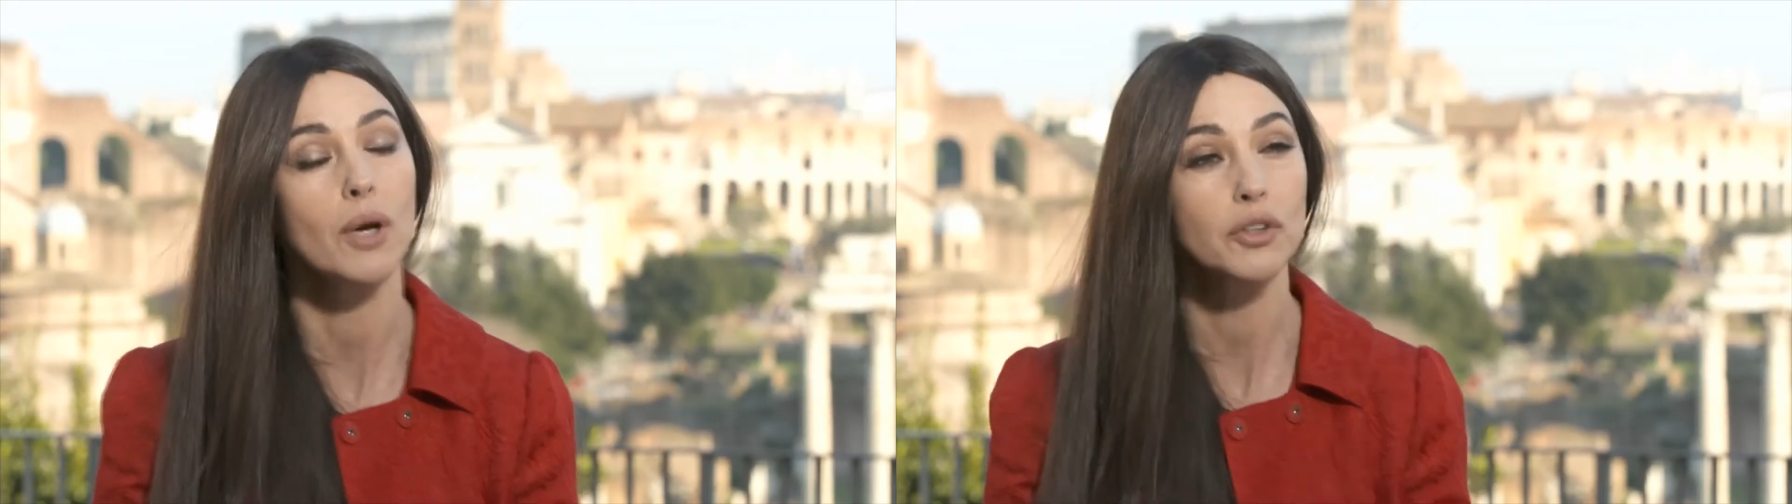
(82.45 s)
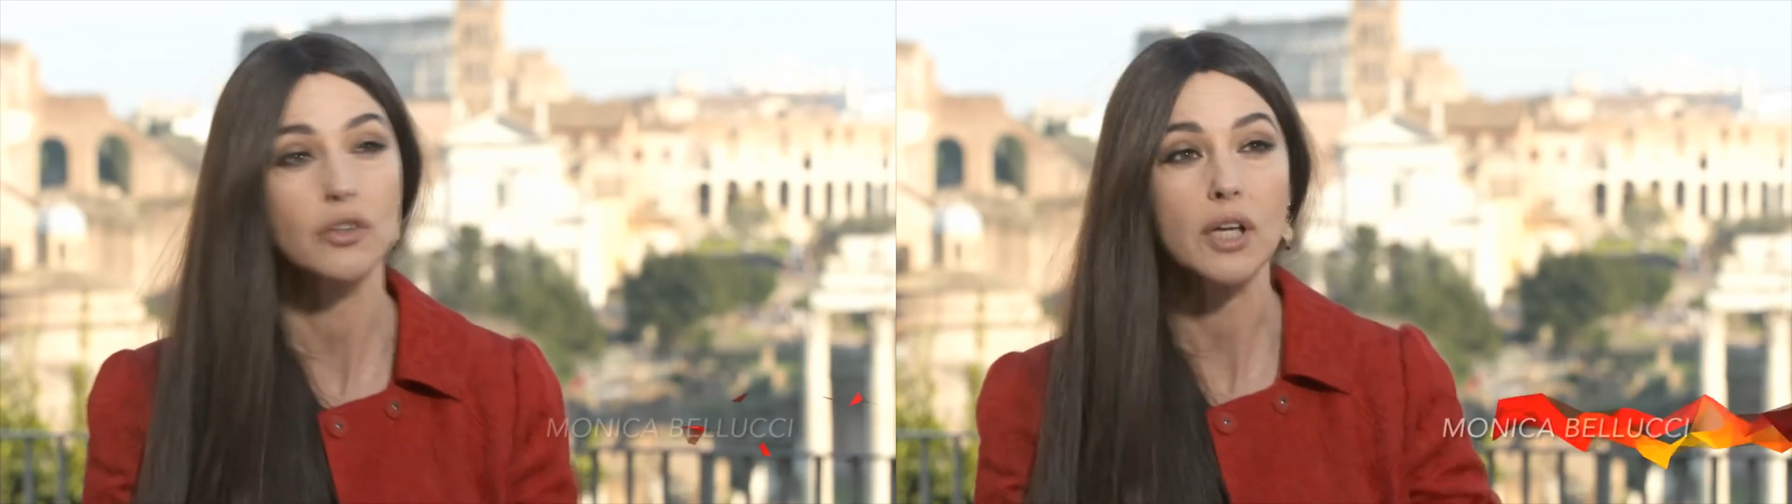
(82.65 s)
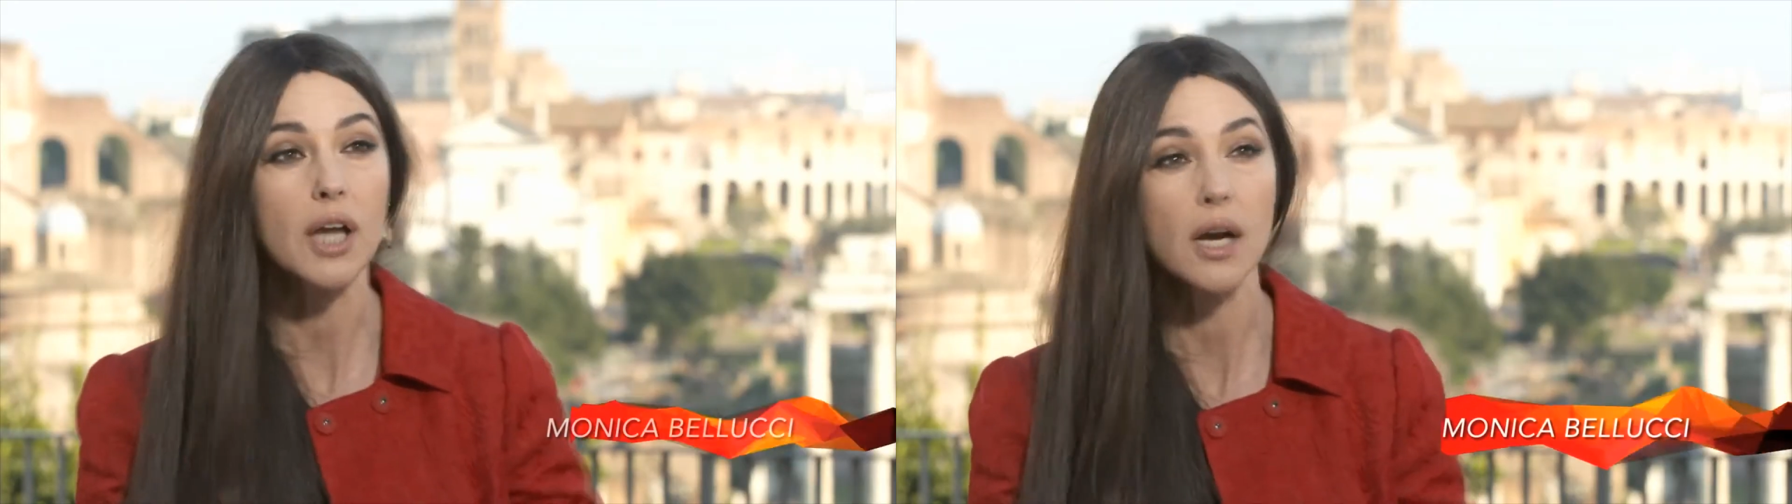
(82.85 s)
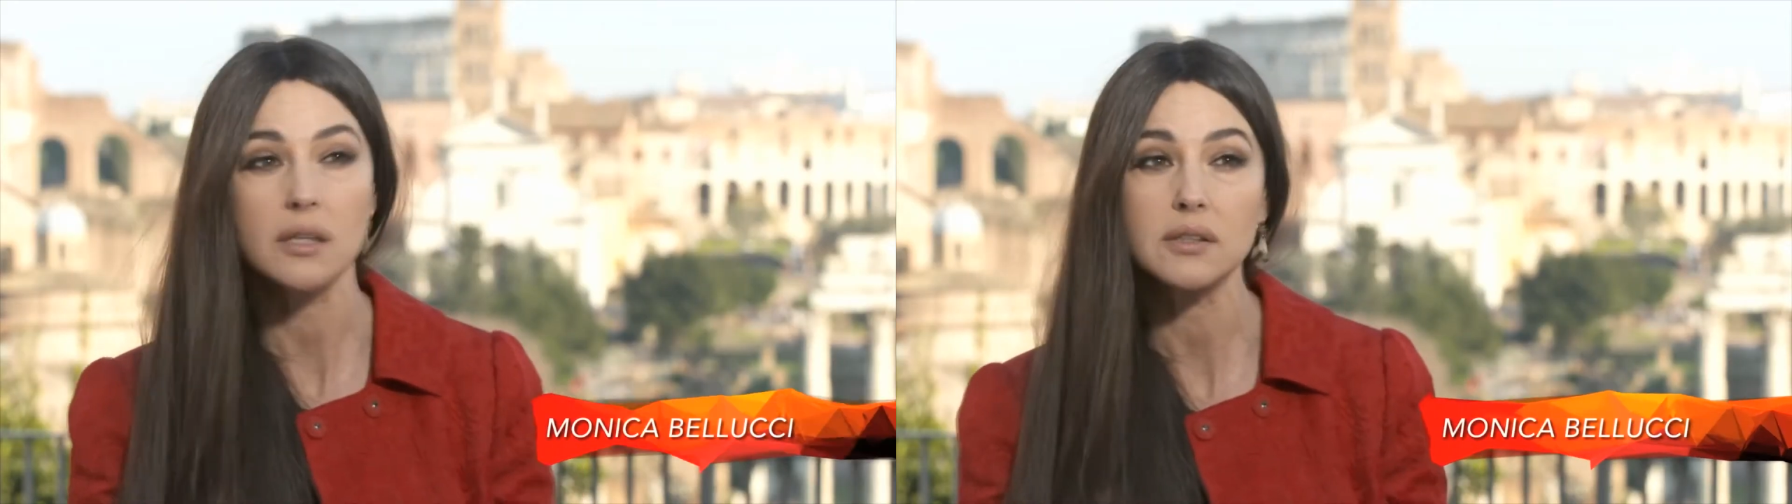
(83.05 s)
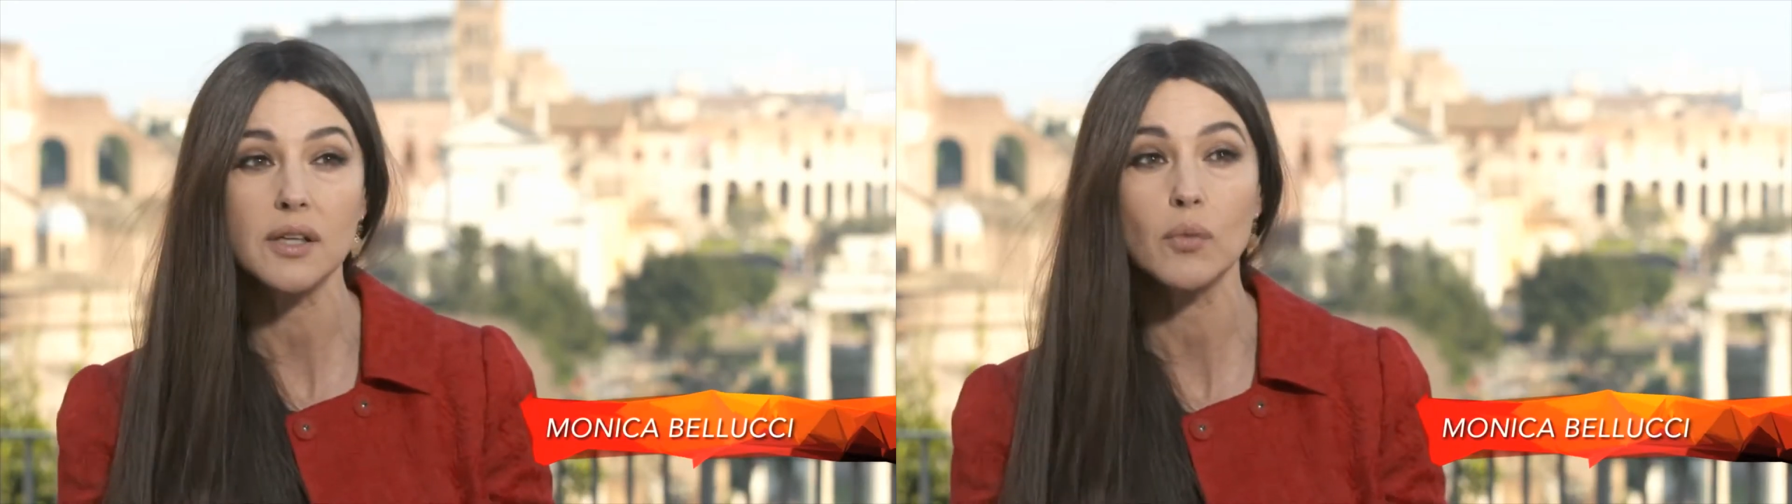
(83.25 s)
about your
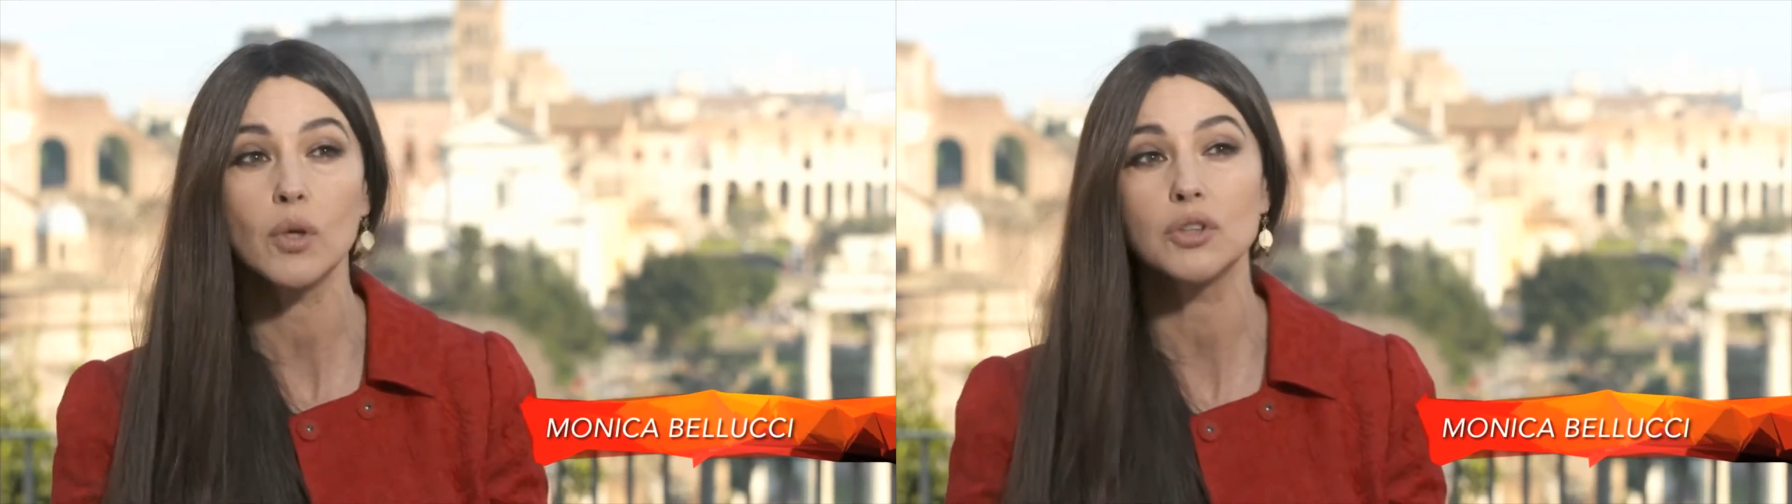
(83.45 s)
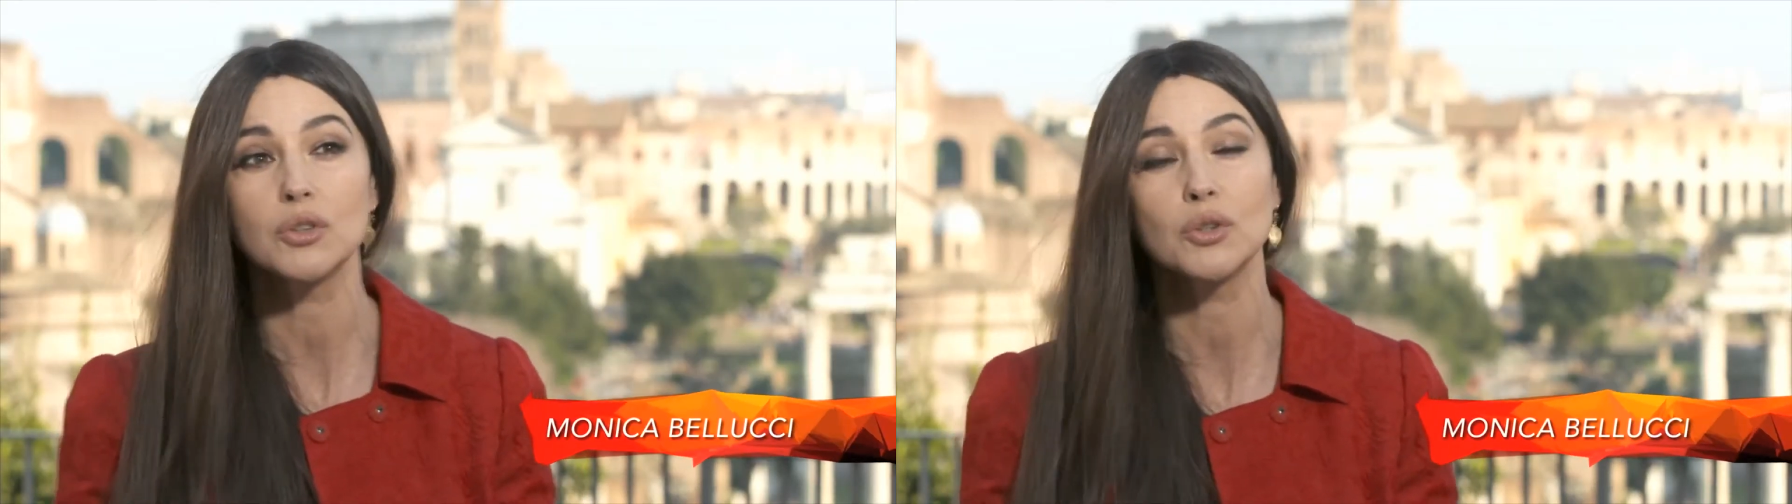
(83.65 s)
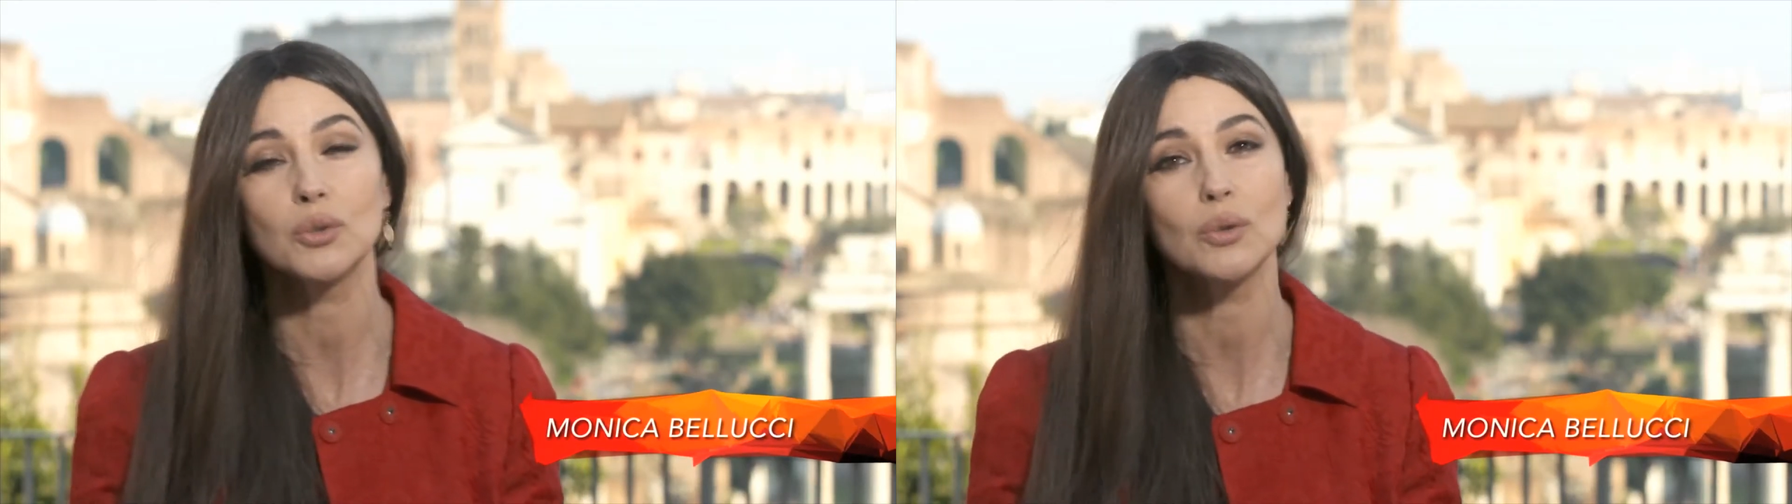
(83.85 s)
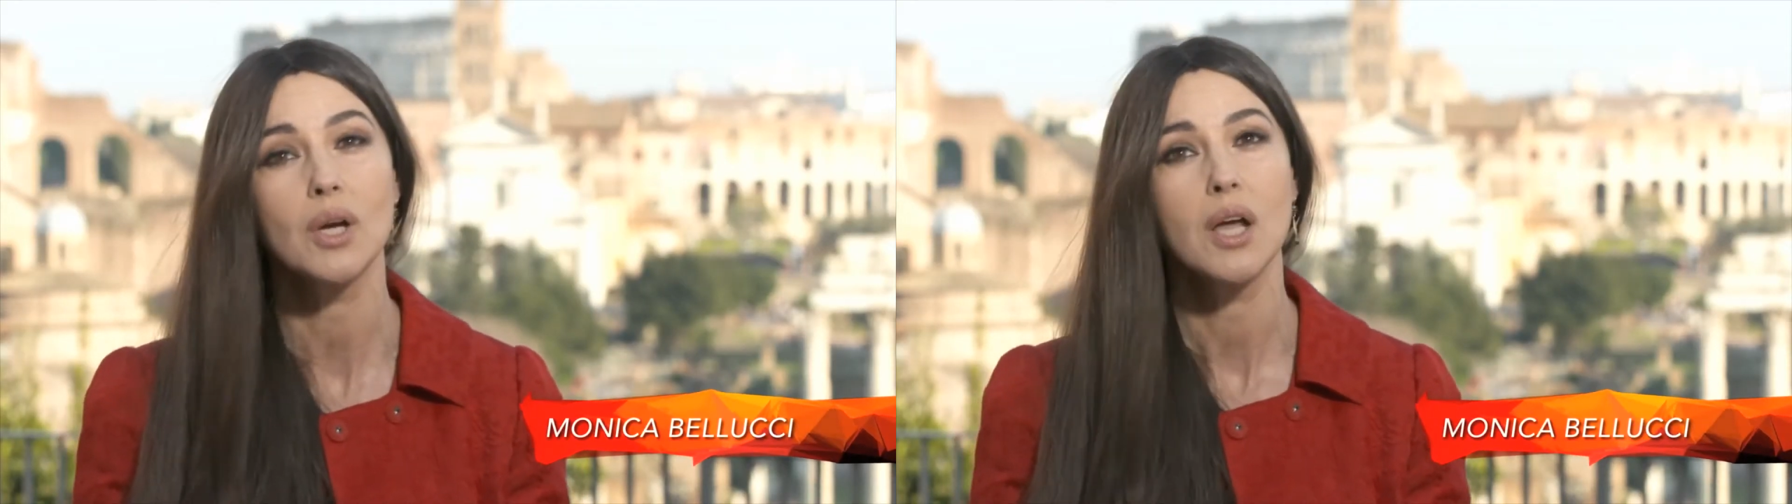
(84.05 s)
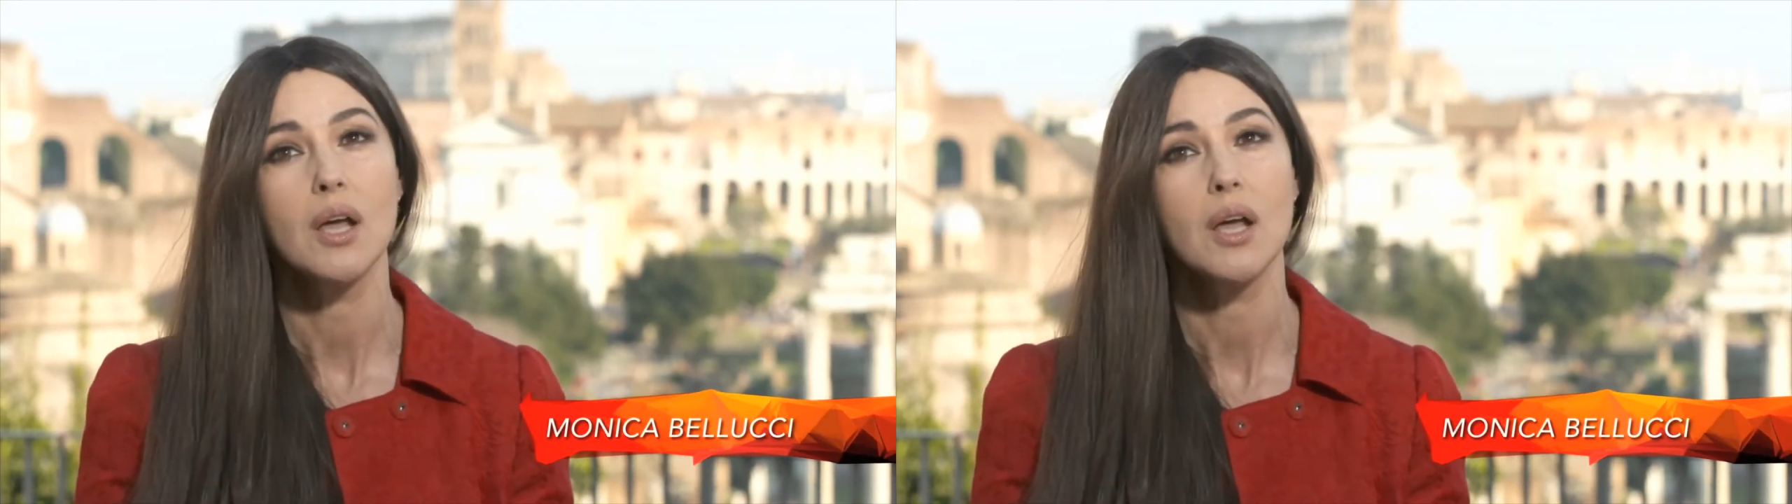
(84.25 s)
character, what you,